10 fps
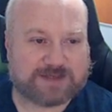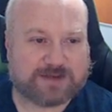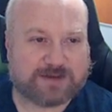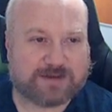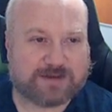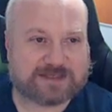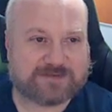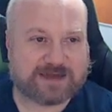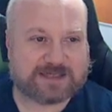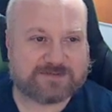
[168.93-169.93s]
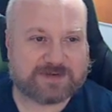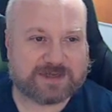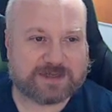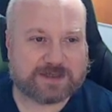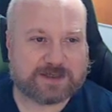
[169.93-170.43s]
and that's
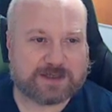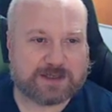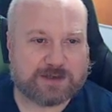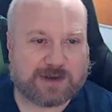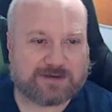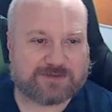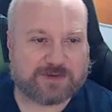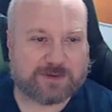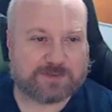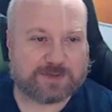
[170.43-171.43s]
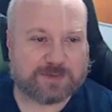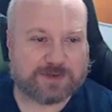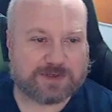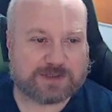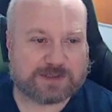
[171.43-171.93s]
effectively you have to
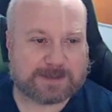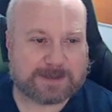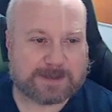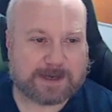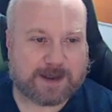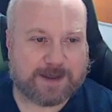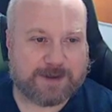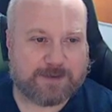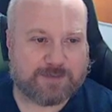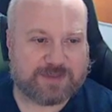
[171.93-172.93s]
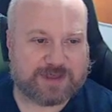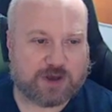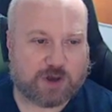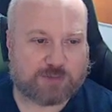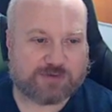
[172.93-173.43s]
implement the
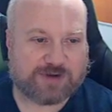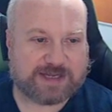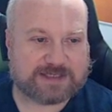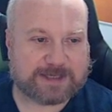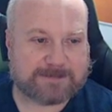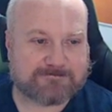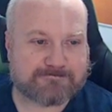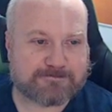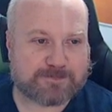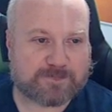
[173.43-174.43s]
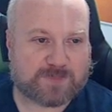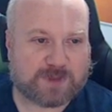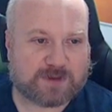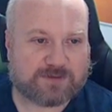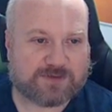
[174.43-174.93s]
operator.
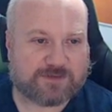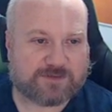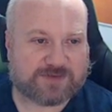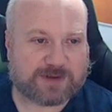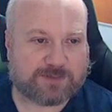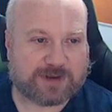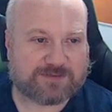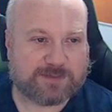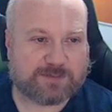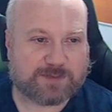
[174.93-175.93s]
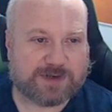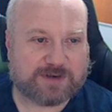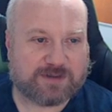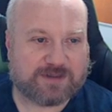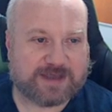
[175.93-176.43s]
So for example, you have to
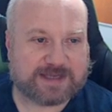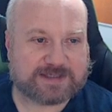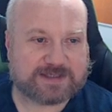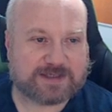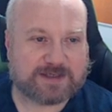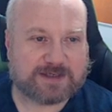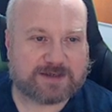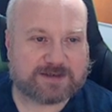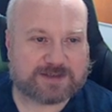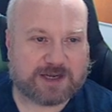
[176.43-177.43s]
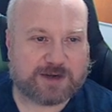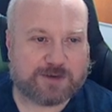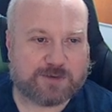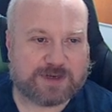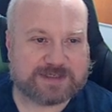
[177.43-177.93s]
implement this.
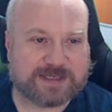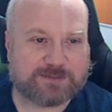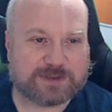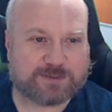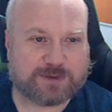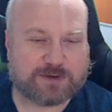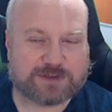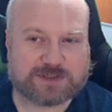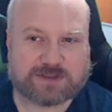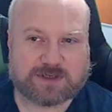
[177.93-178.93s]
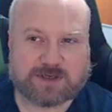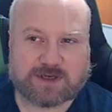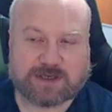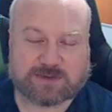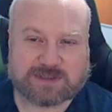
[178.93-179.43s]
So in C++,
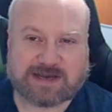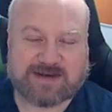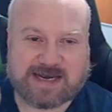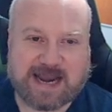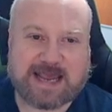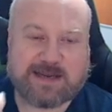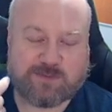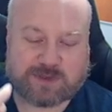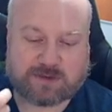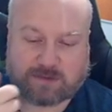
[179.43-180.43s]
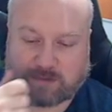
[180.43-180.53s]
as well as having named